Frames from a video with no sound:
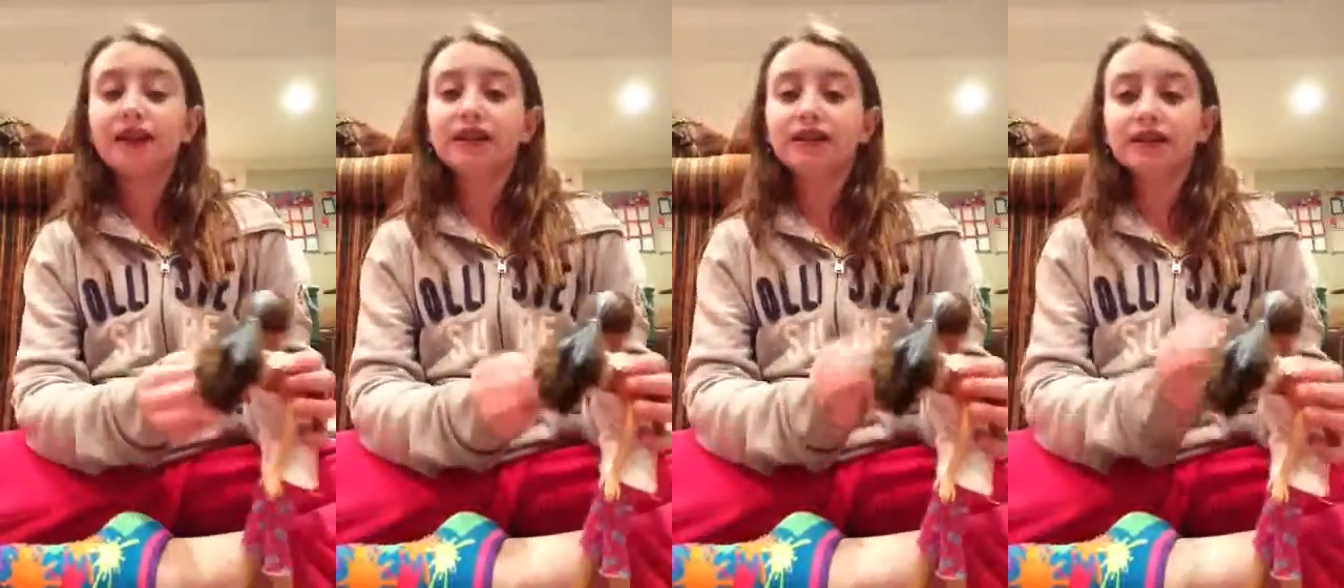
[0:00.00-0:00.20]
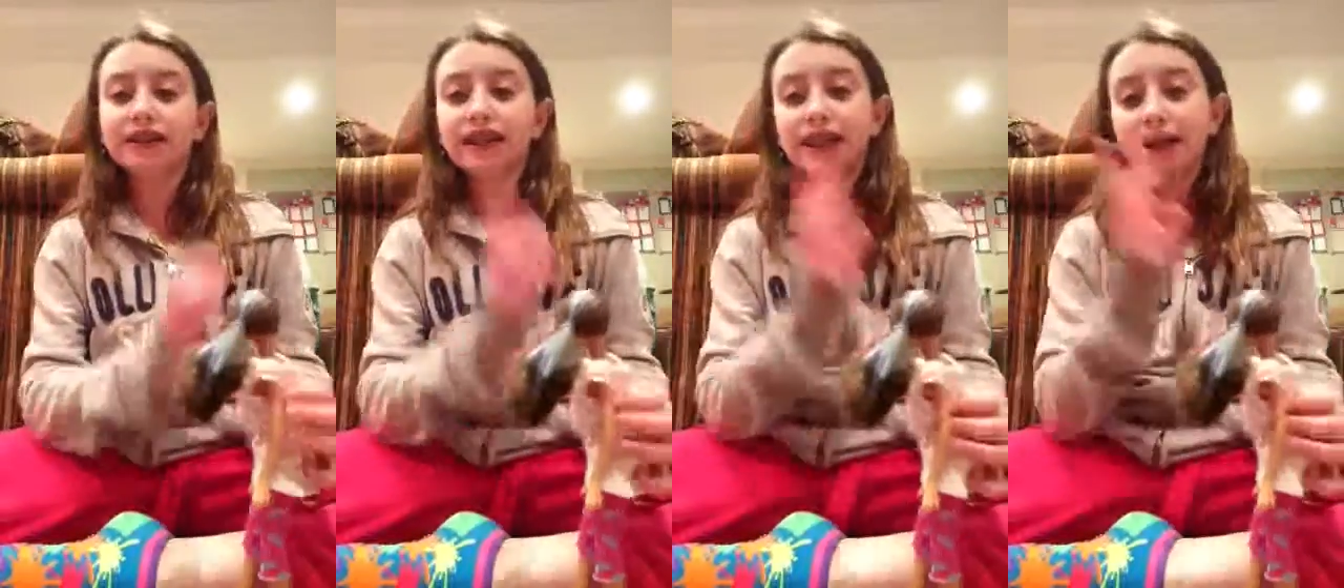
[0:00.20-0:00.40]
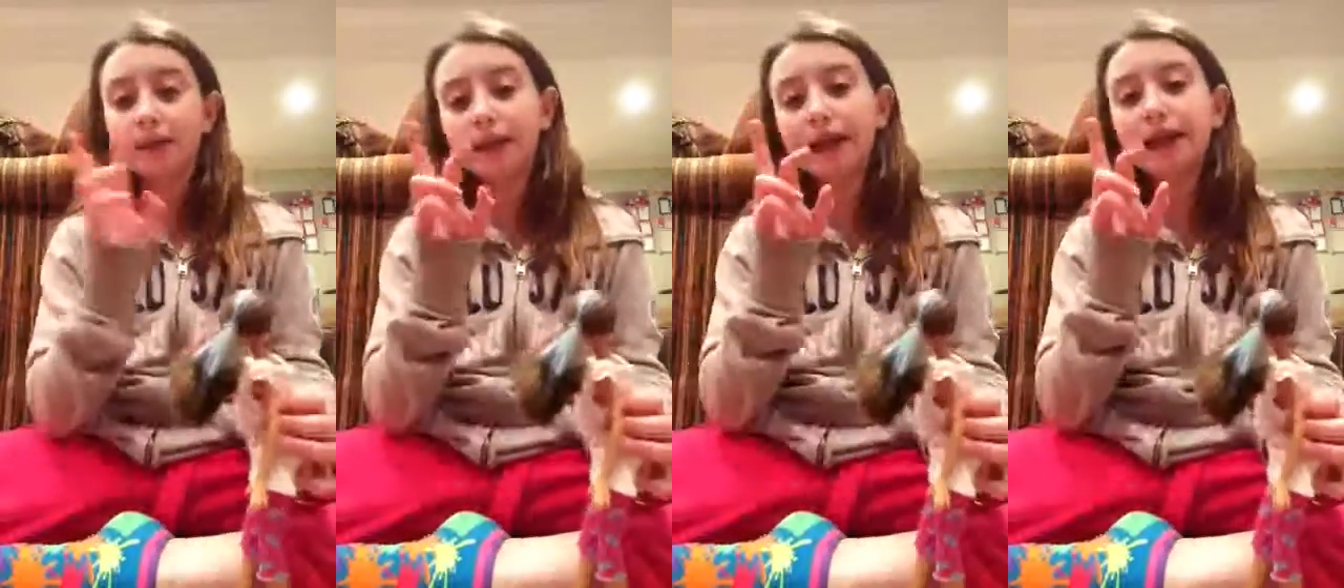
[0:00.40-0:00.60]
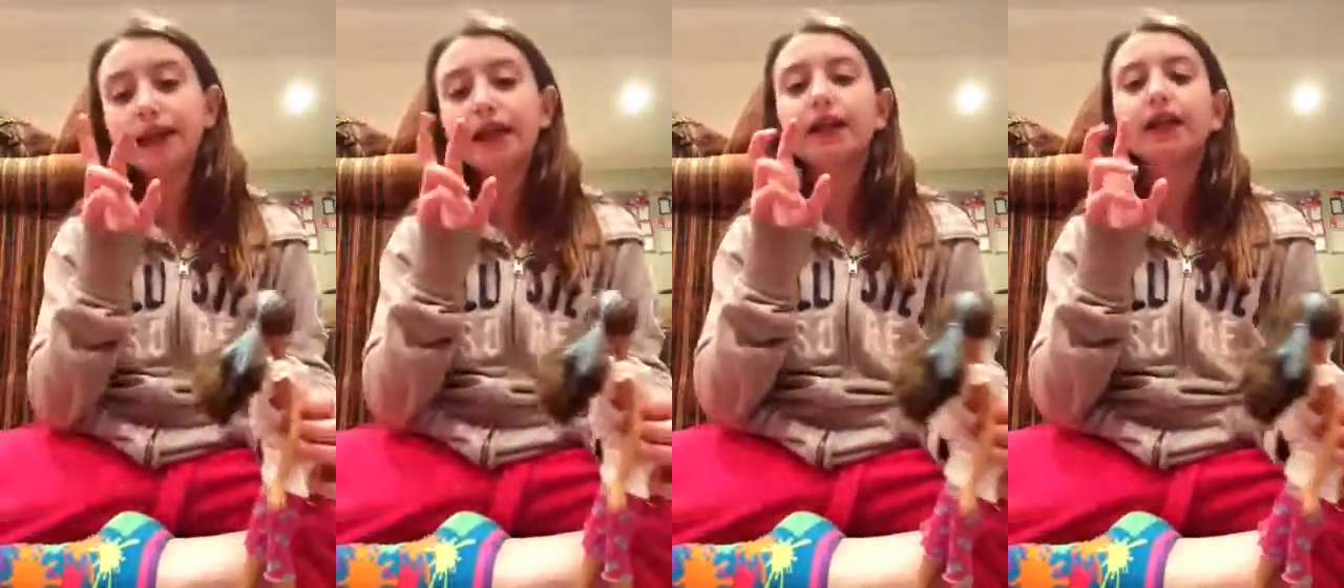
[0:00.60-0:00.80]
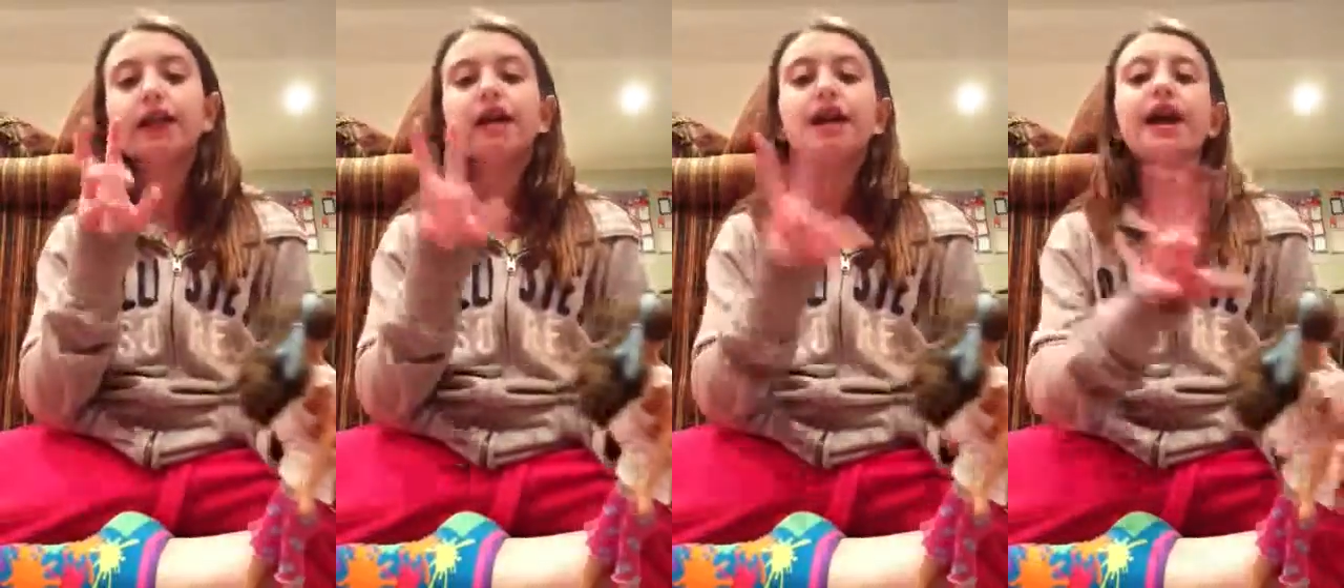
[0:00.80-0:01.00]
Sneak peek.
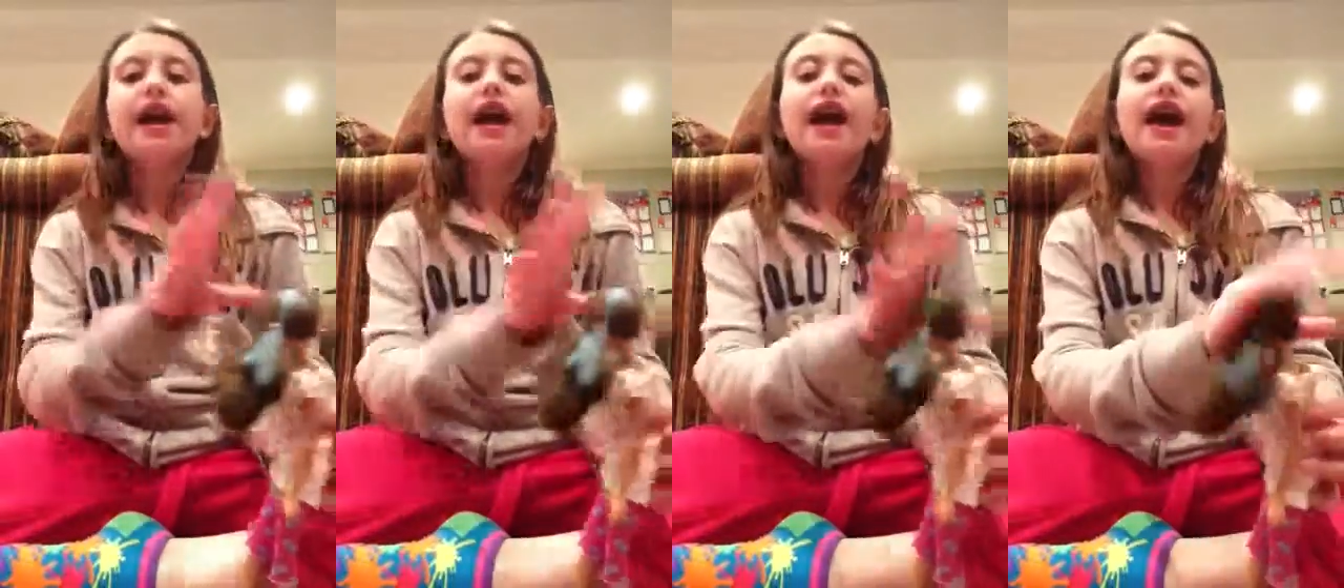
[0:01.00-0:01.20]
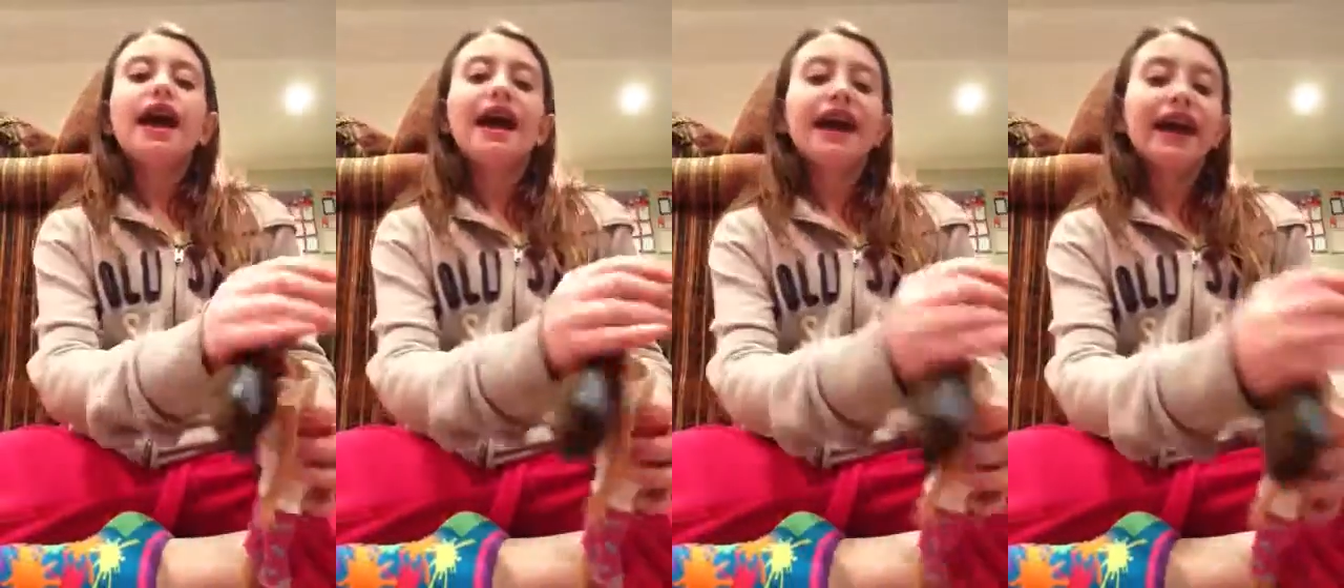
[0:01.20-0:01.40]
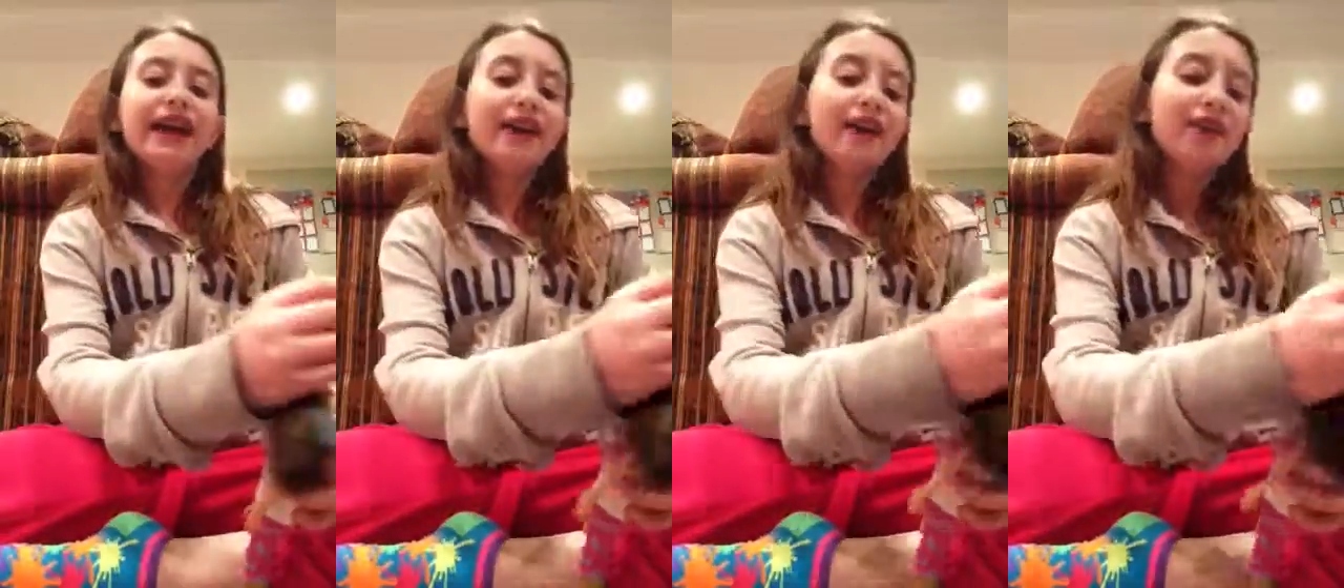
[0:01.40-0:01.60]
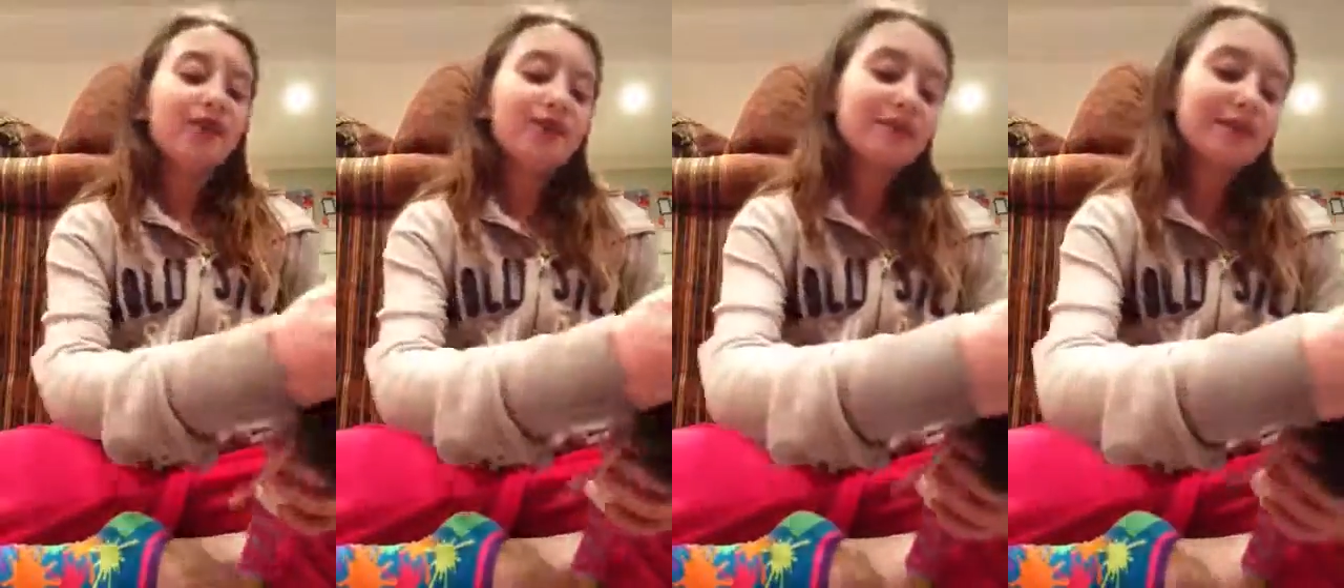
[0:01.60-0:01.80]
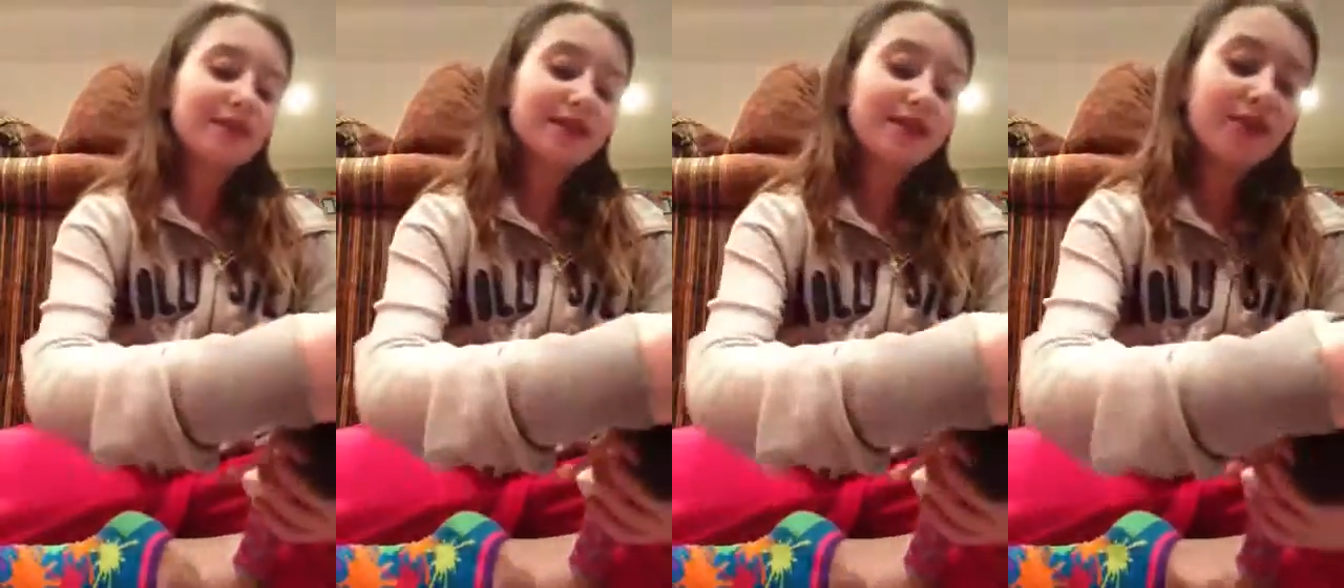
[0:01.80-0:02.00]
And
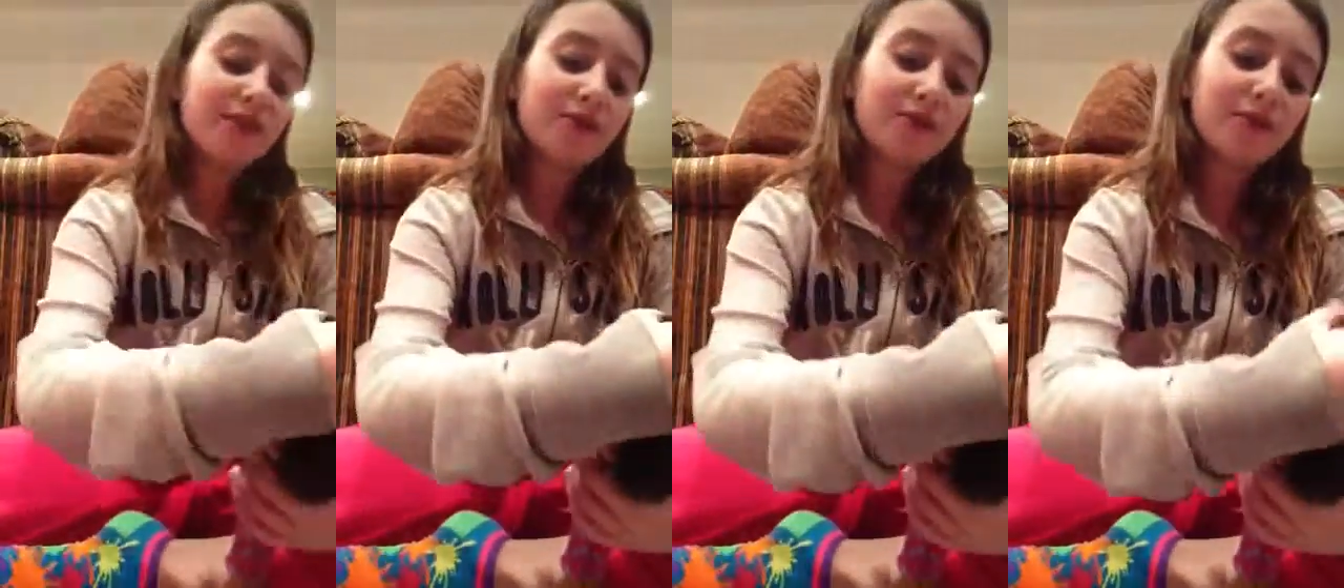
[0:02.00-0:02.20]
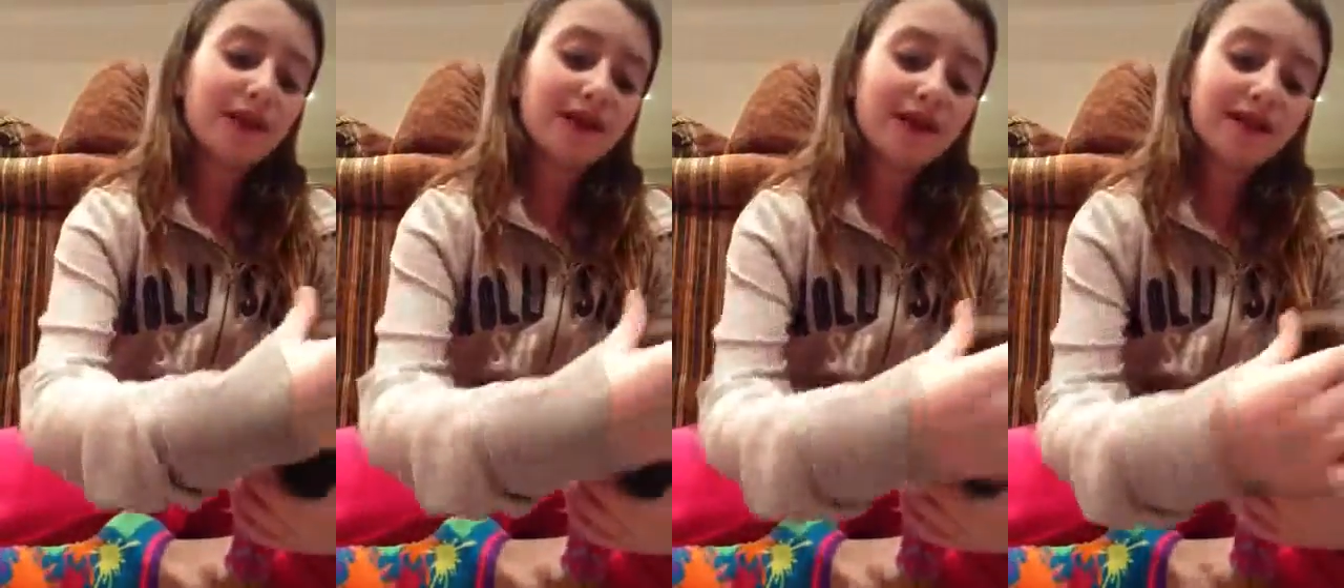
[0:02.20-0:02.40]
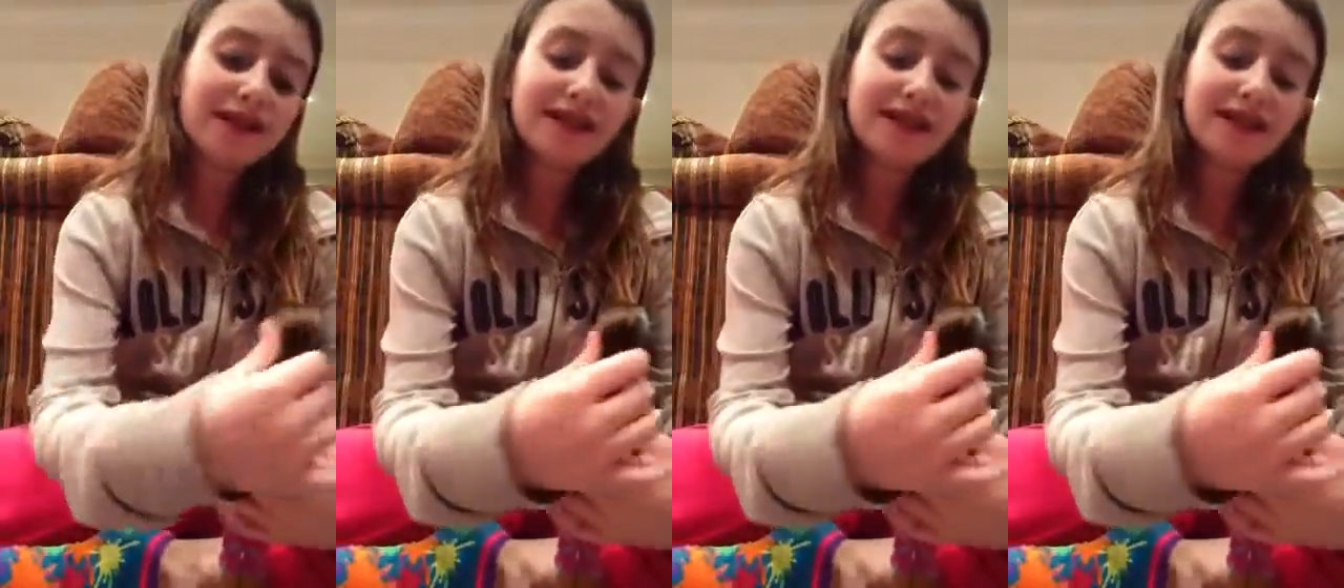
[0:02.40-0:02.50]
also,